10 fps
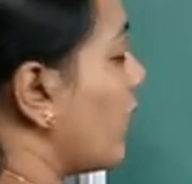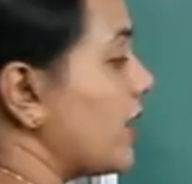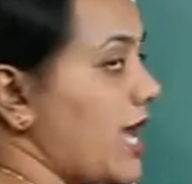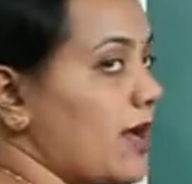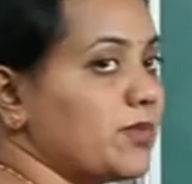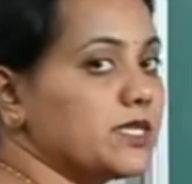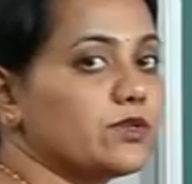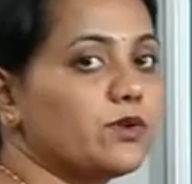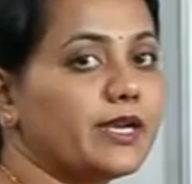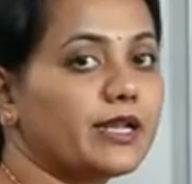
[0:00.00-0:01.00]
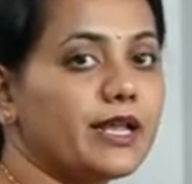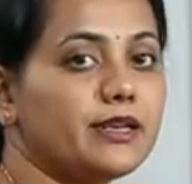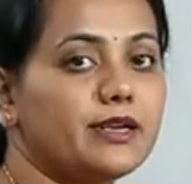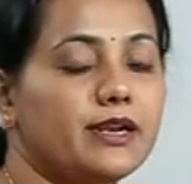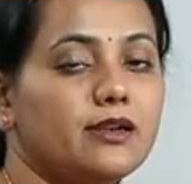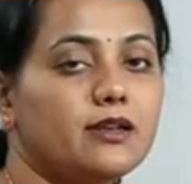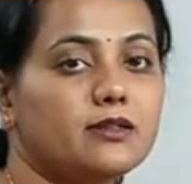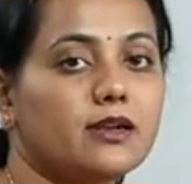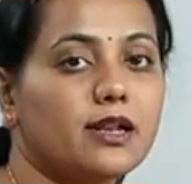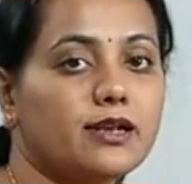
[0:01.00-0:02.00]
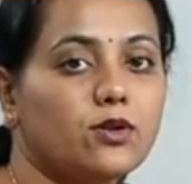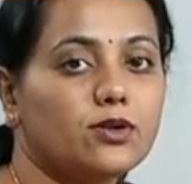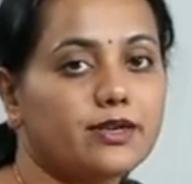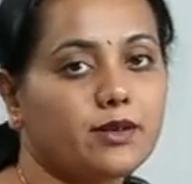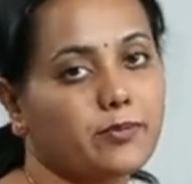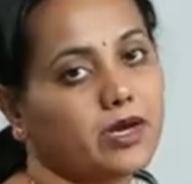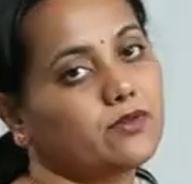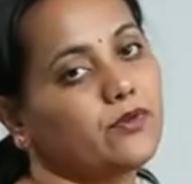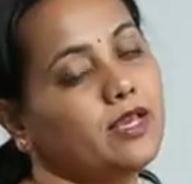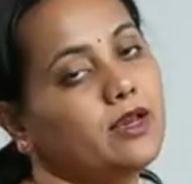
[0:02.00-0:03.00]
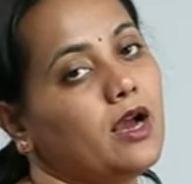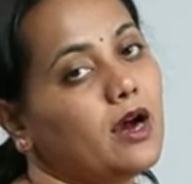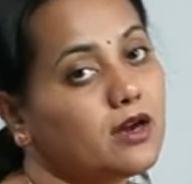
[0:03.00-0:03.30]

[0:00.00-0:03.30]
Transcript: what happens to it? Can it enter the glycolytic pathway?